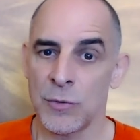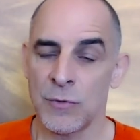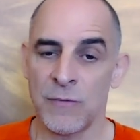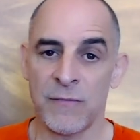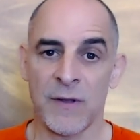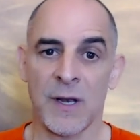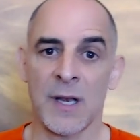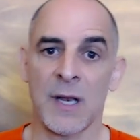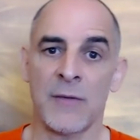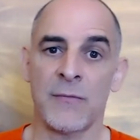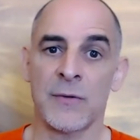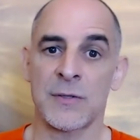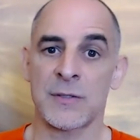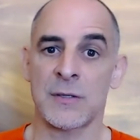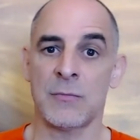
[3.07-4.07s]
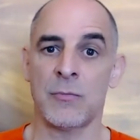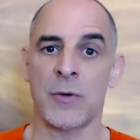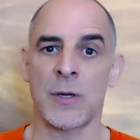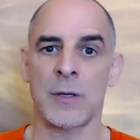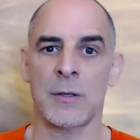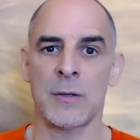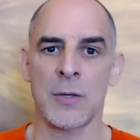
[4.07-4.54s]
you fall in love with someone,
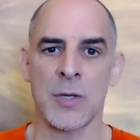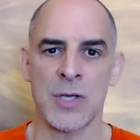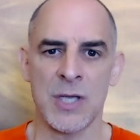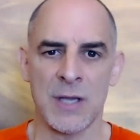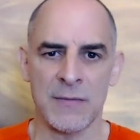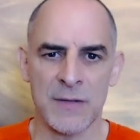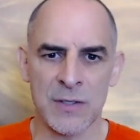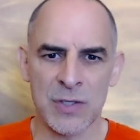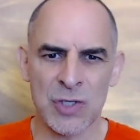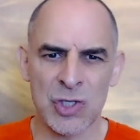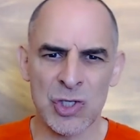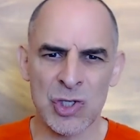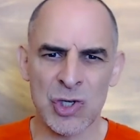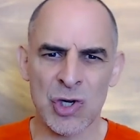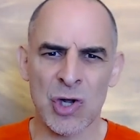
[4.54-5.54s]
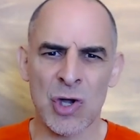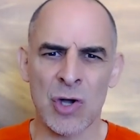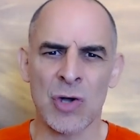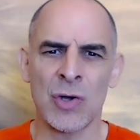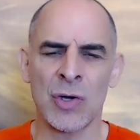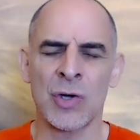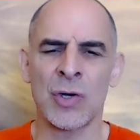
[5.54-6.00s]
you have this
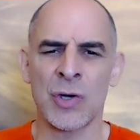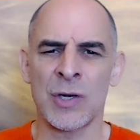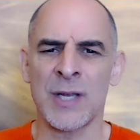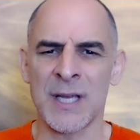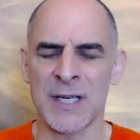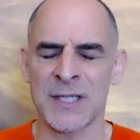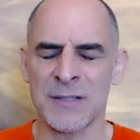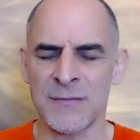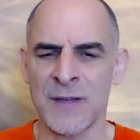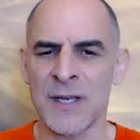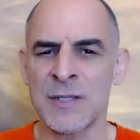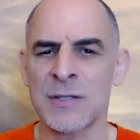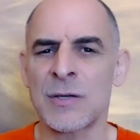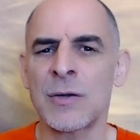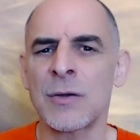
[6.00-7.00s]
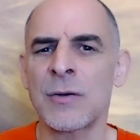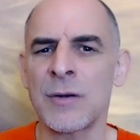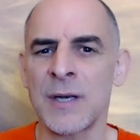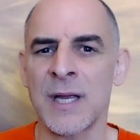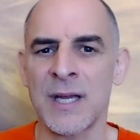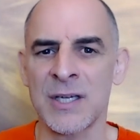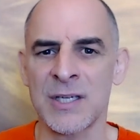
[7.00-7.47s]
strong connection, very strong
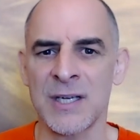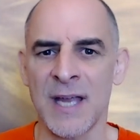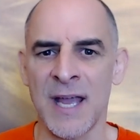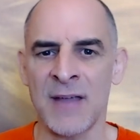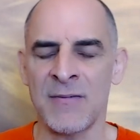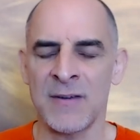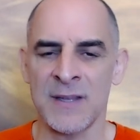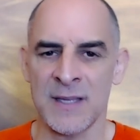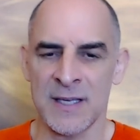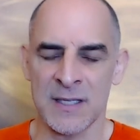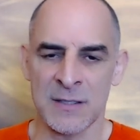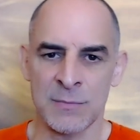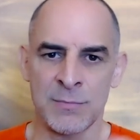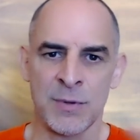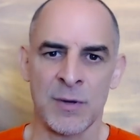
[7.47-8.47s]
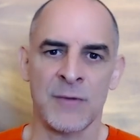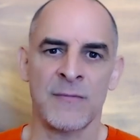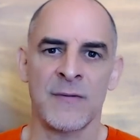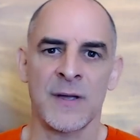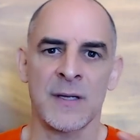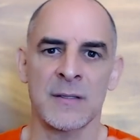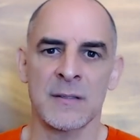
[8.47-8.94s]
connection, everything is
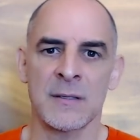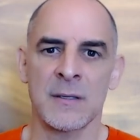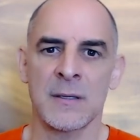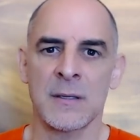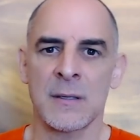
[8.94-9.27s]
perfect,